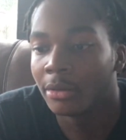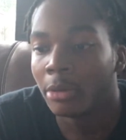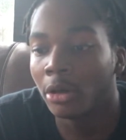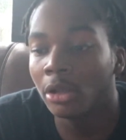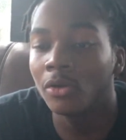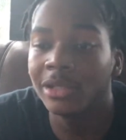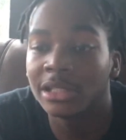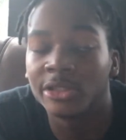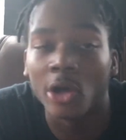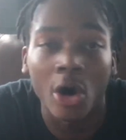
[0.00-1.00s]
Polo
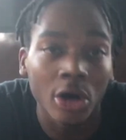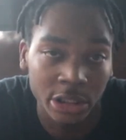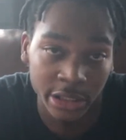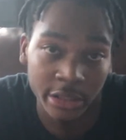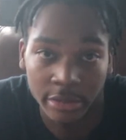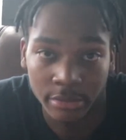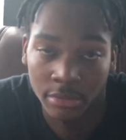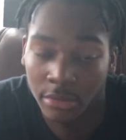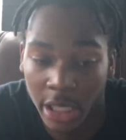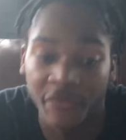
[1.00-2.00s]
is dog shit.
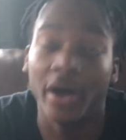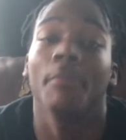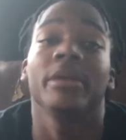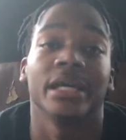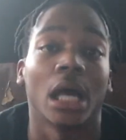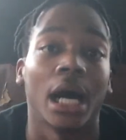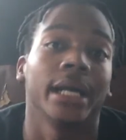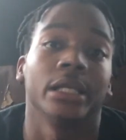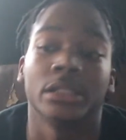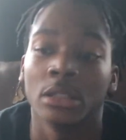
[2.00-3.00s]
If I'm being
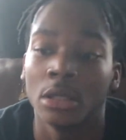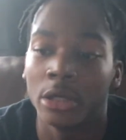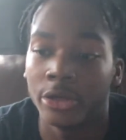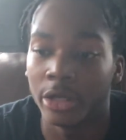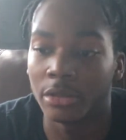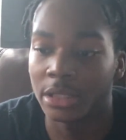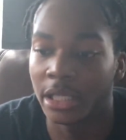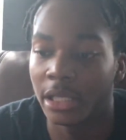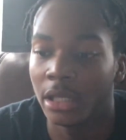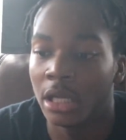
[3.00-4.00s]
honest, you know what I'm
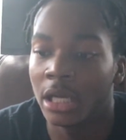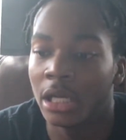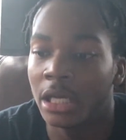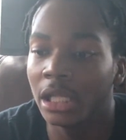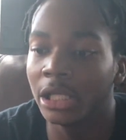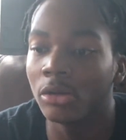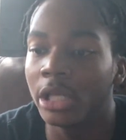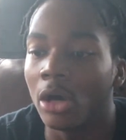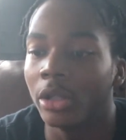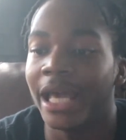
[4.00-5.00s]
saying. He
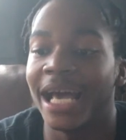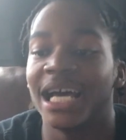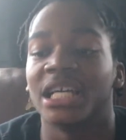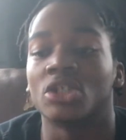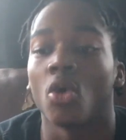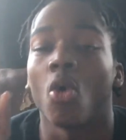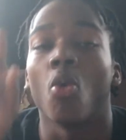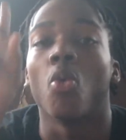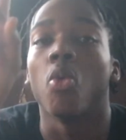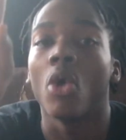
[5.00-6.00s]
literally only has
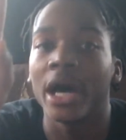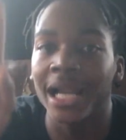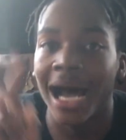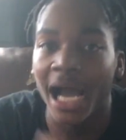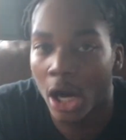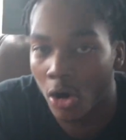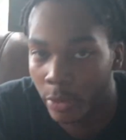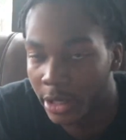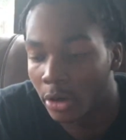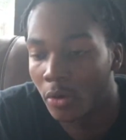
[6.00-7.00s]
one
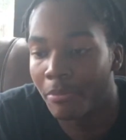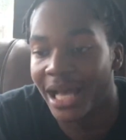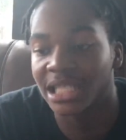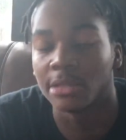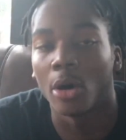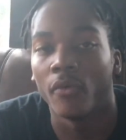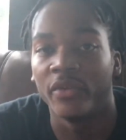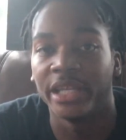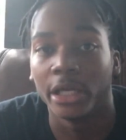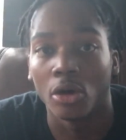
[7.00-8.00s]
IRL basketball
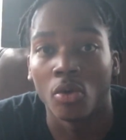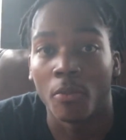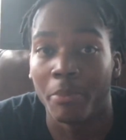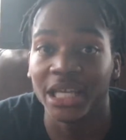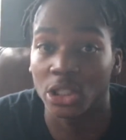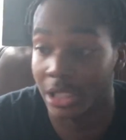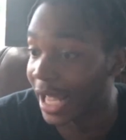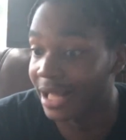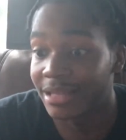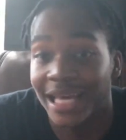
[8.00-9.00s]
video, based
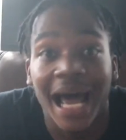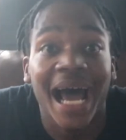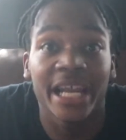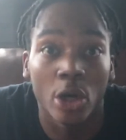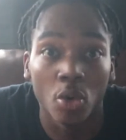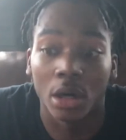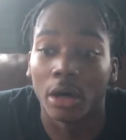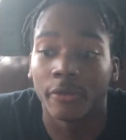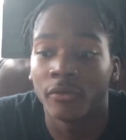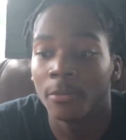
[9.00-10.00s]
like that I know
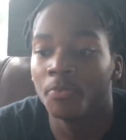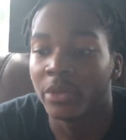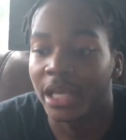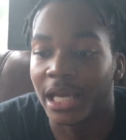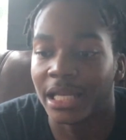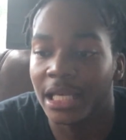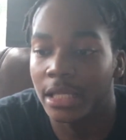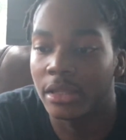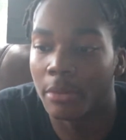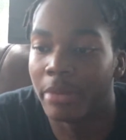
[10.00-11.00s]
of, and
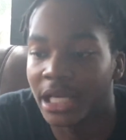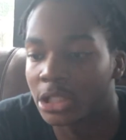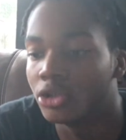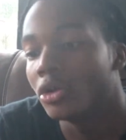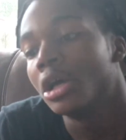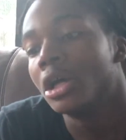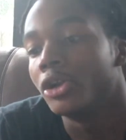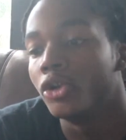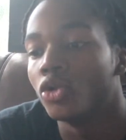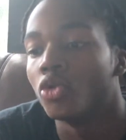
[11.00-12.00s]
he's the best
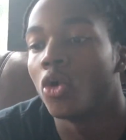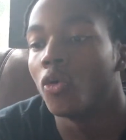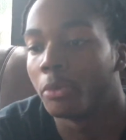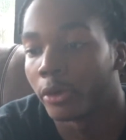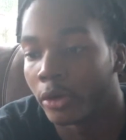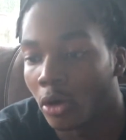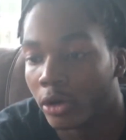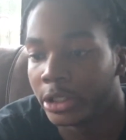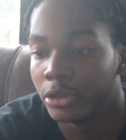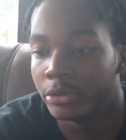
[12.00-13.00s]
new hooper
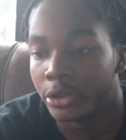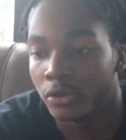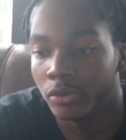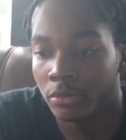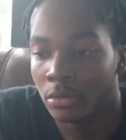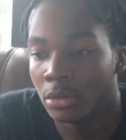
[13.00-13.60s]
on YouTube.